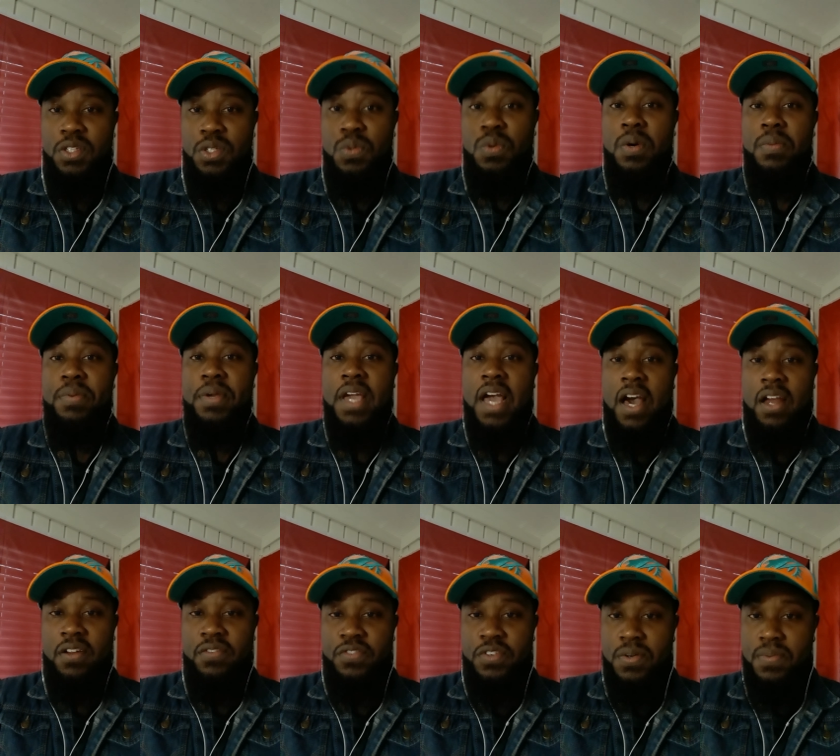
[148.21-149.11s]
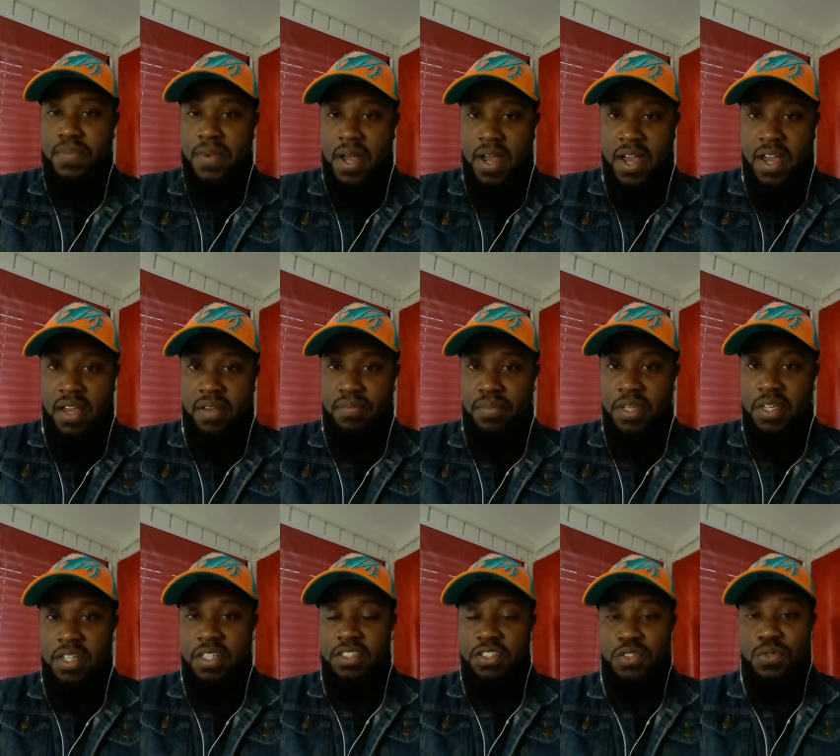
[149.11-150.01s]
you would be out of your mind
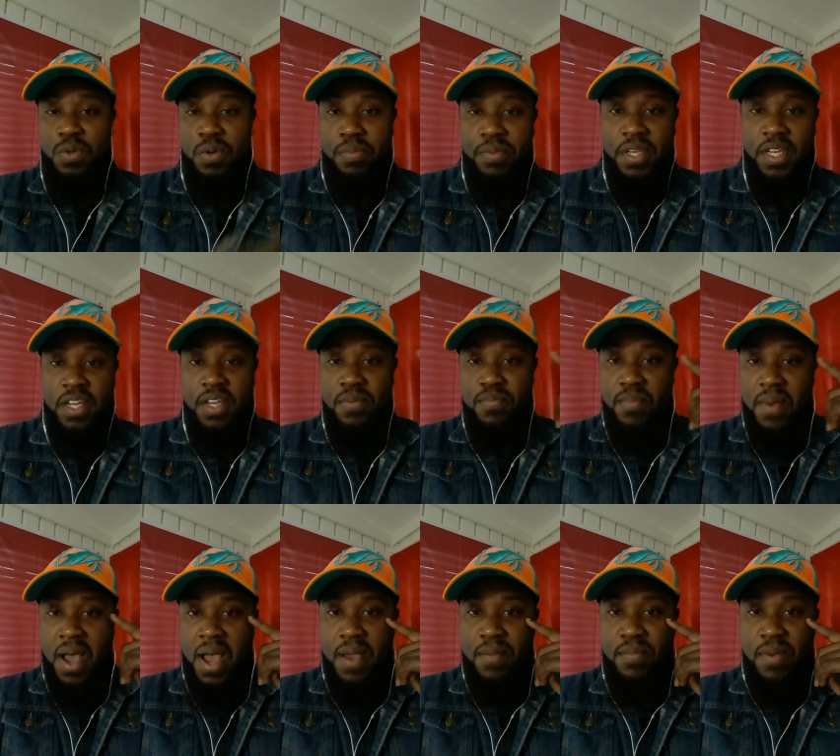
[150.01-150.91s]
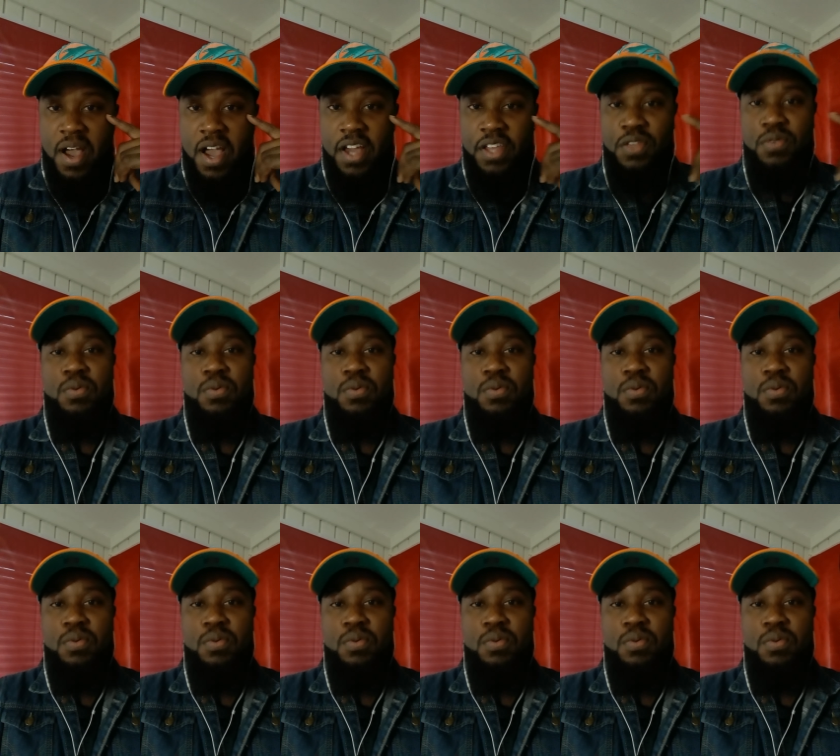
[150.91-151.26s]
because you would be in my mind.